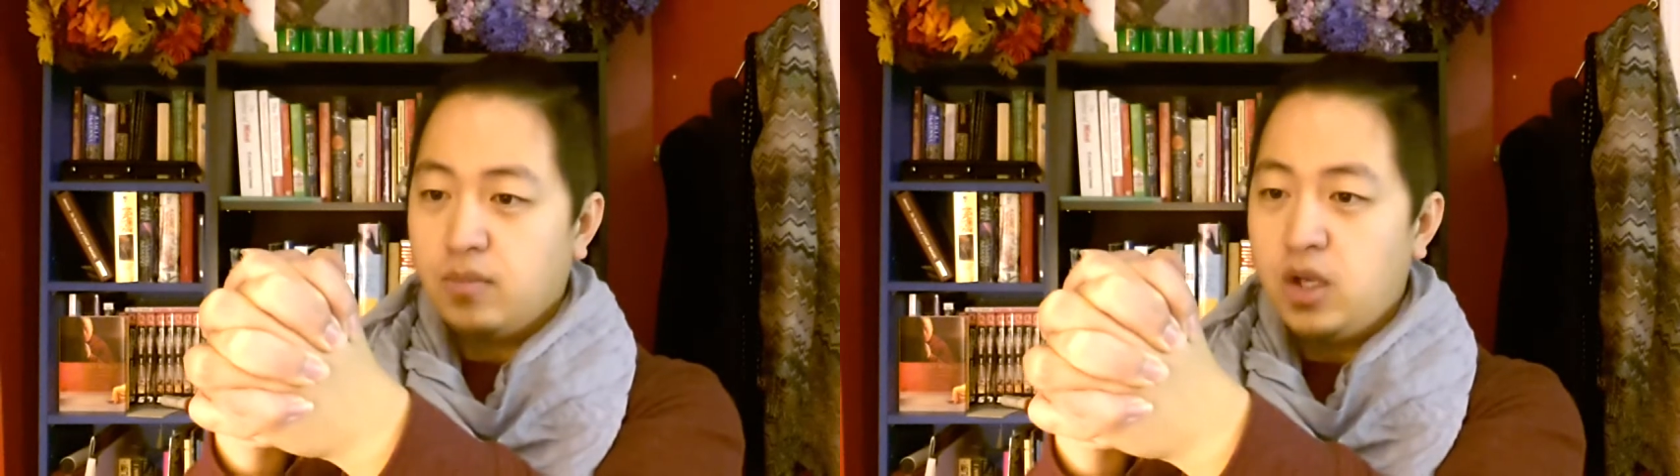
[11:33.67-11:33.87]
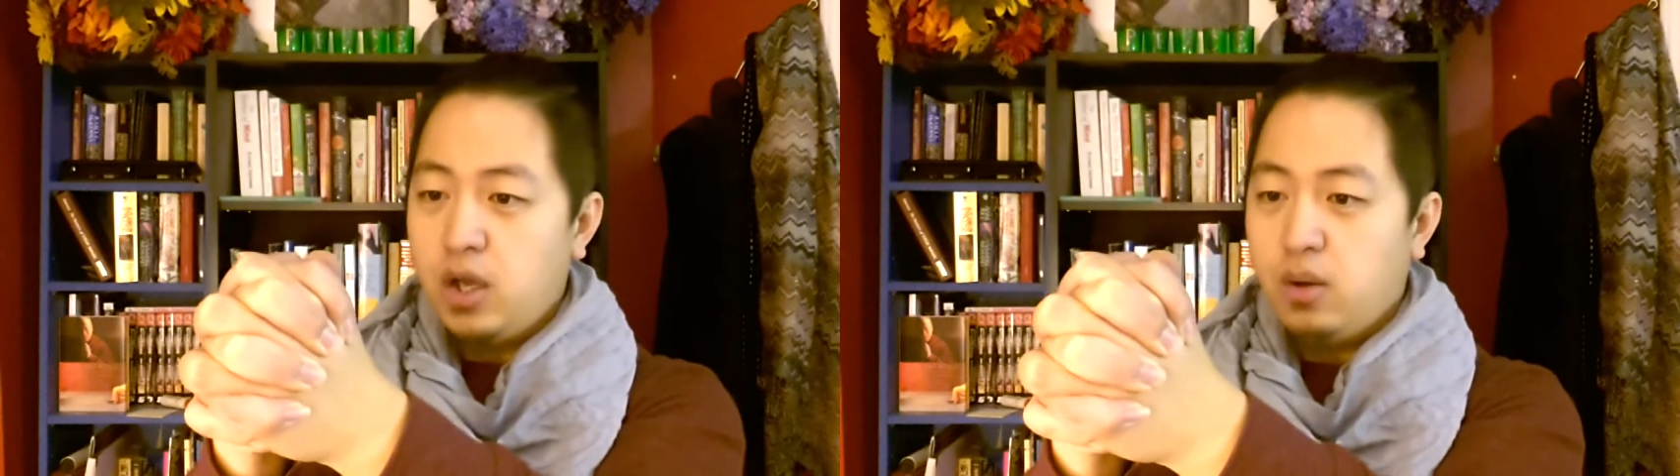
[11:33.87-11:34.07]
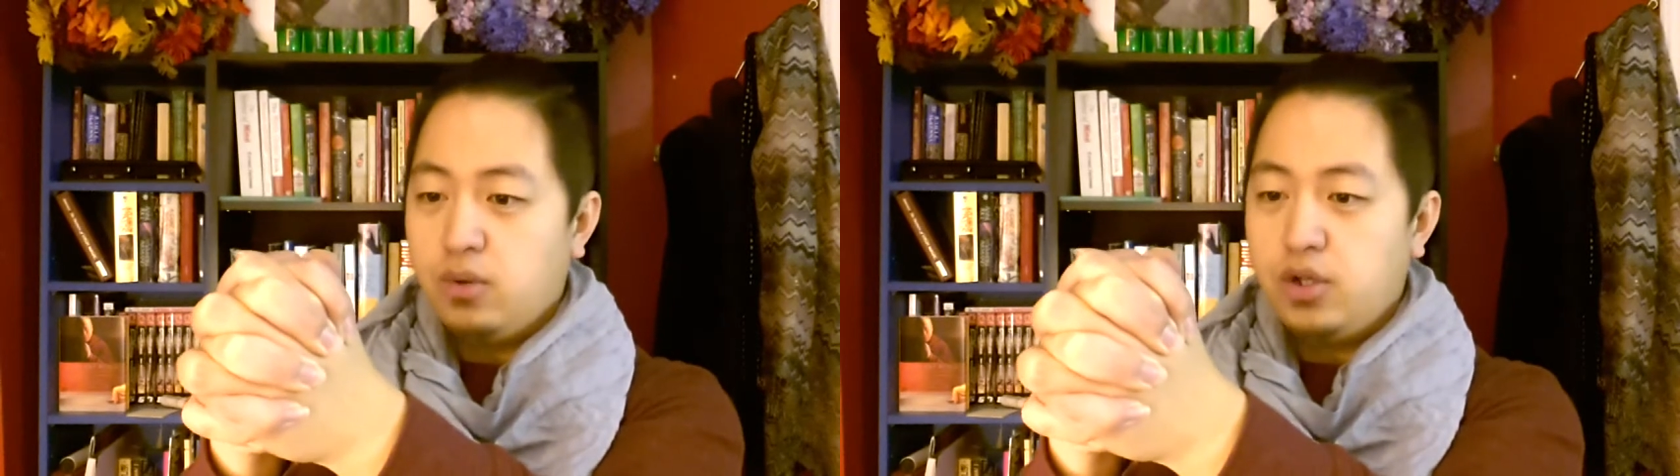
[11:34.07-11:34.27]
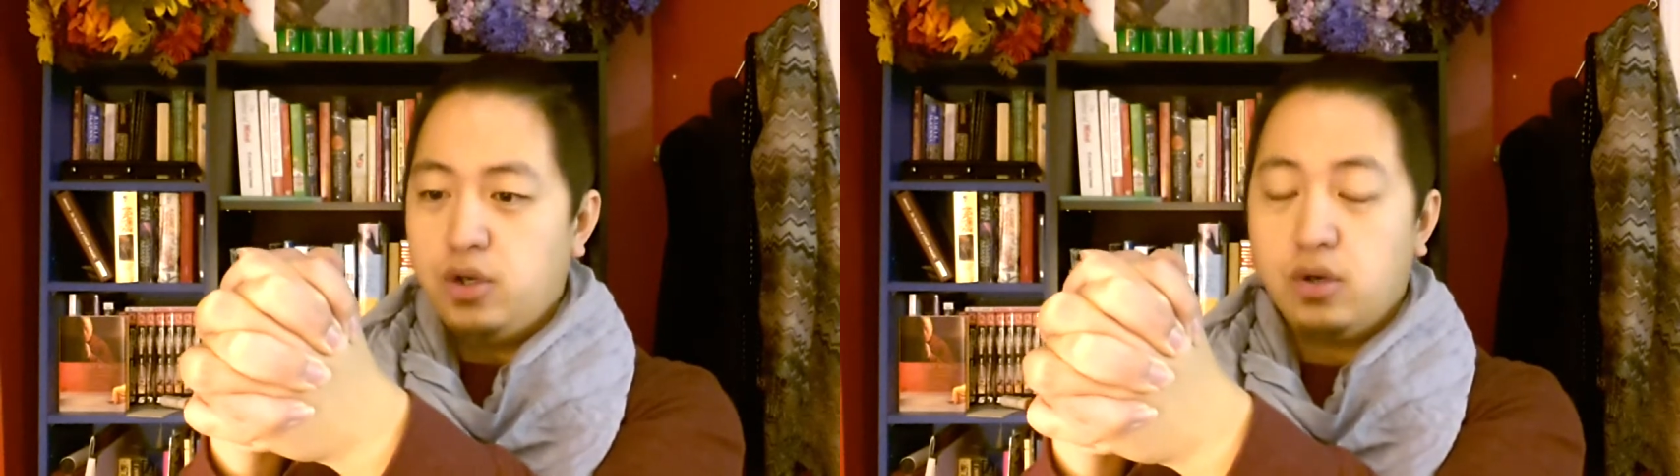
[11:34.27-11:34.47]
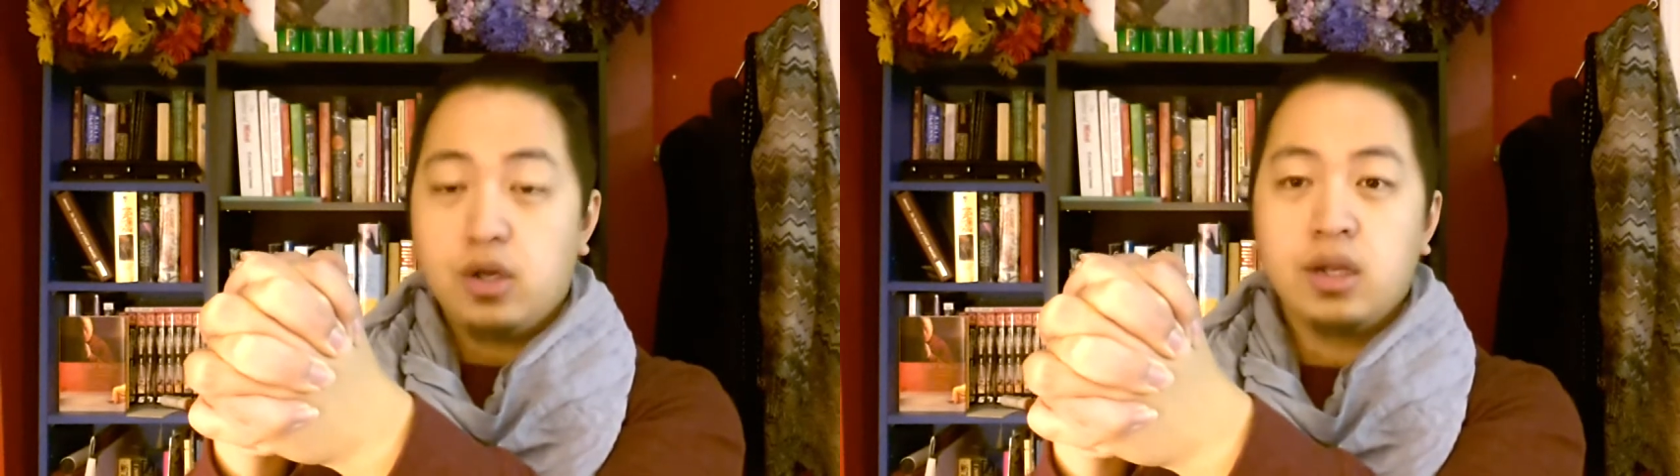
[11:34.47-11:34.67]
you know,
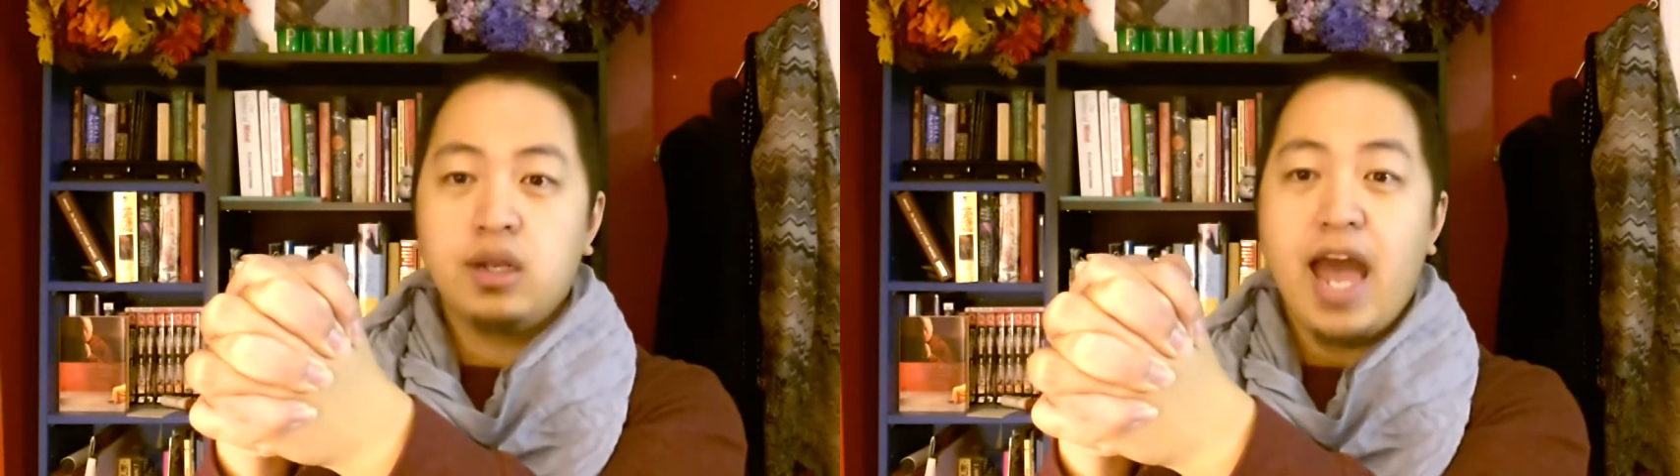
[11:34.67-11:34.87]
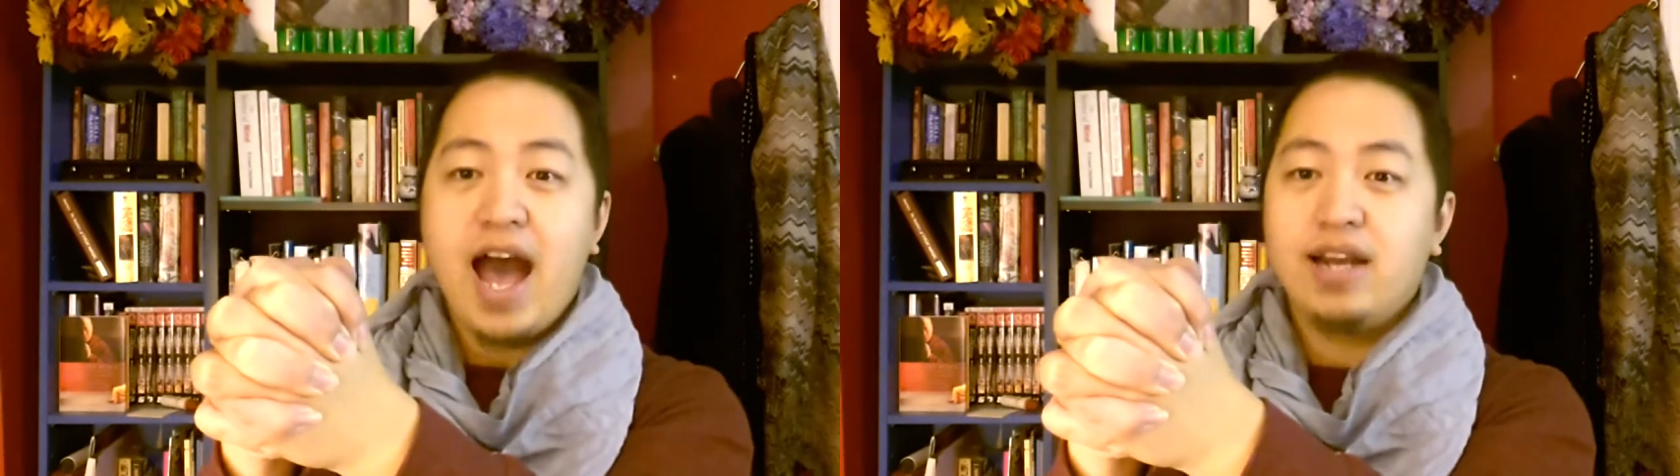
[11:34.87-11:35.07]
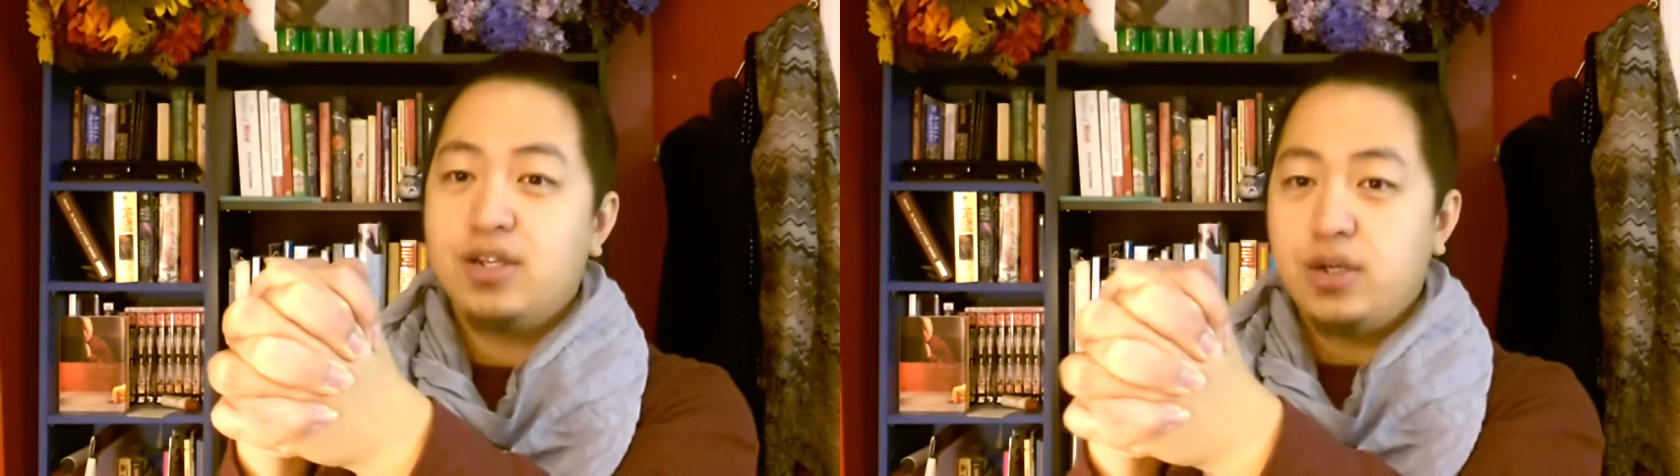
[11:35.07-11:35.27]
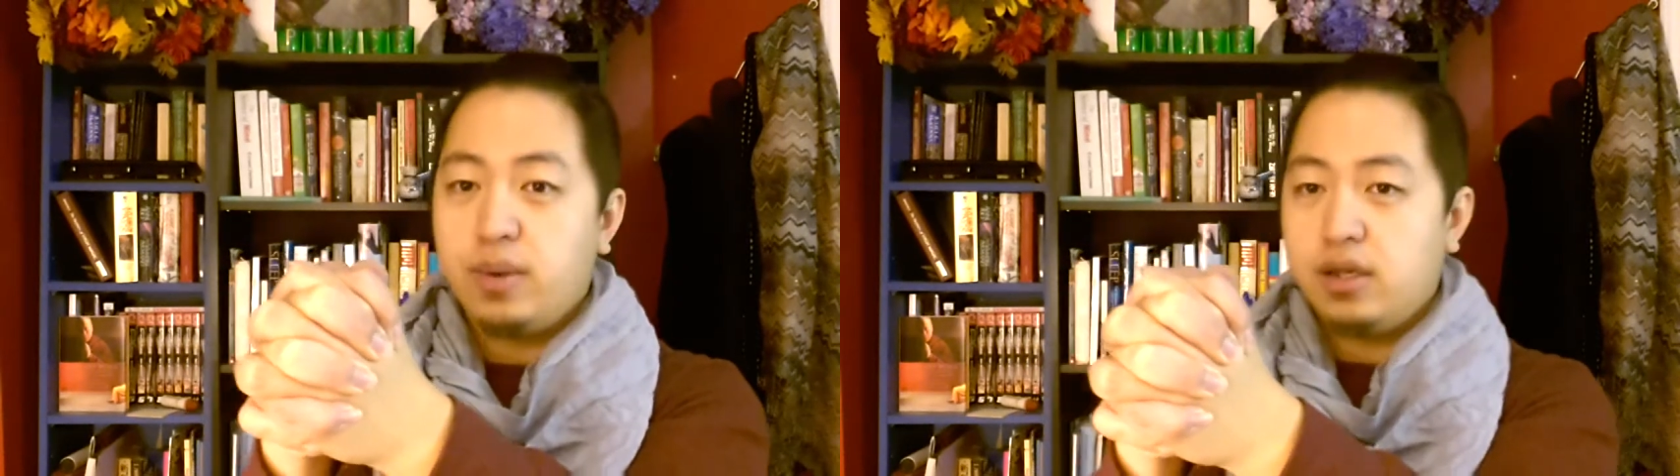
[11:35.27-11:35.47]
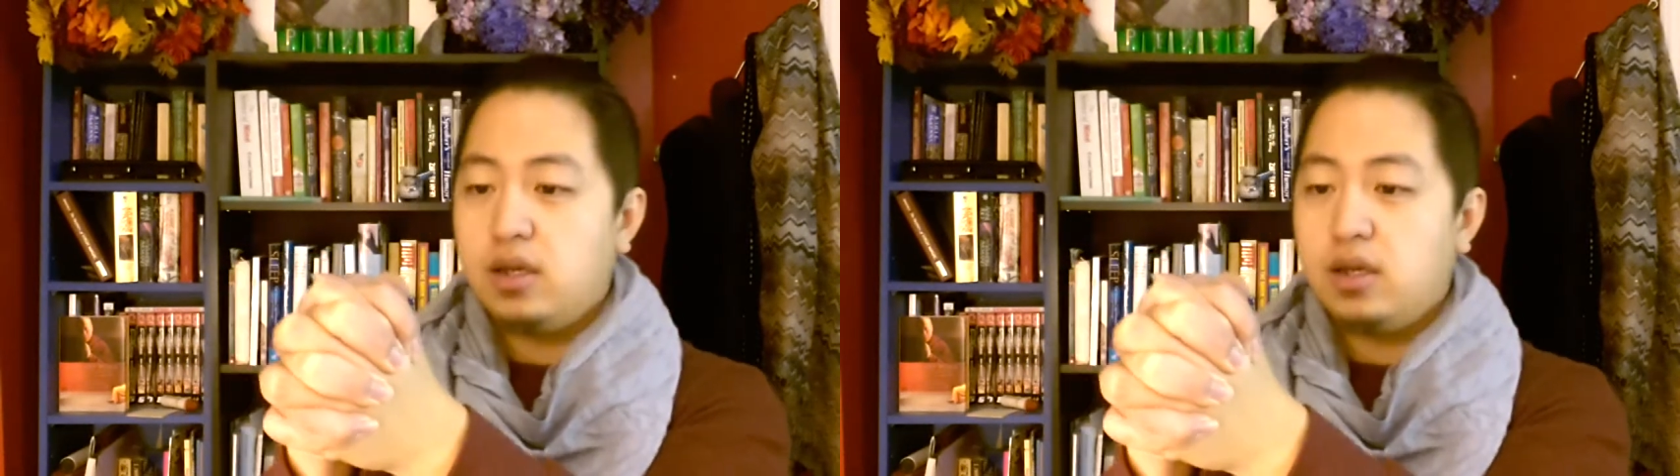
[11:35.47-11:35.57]
you can add to it.